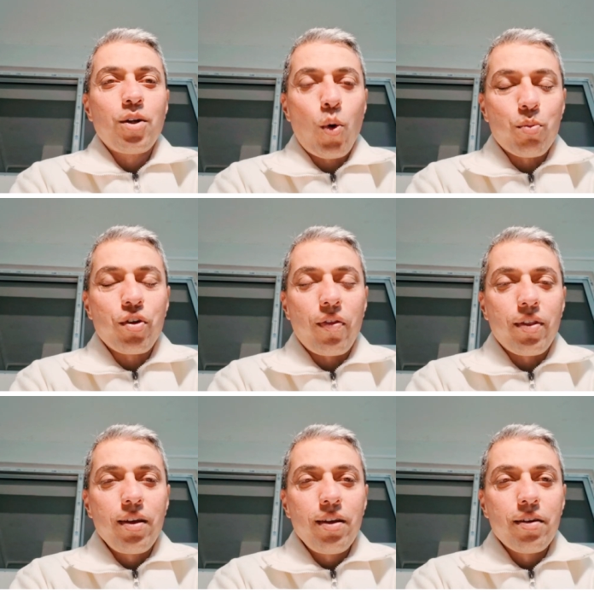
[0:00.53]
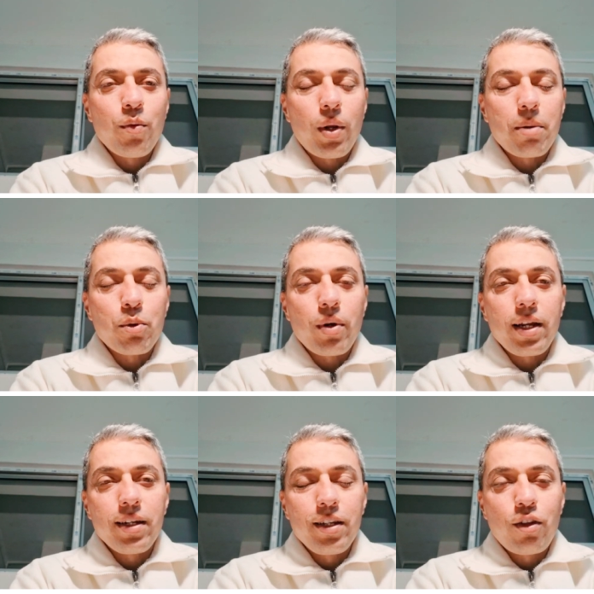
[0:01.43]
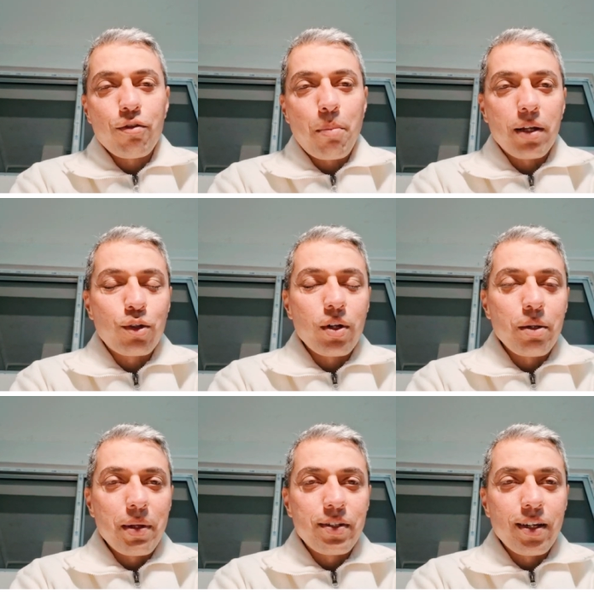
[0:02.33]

Om Shanti, welcome to 19th of March Kolbe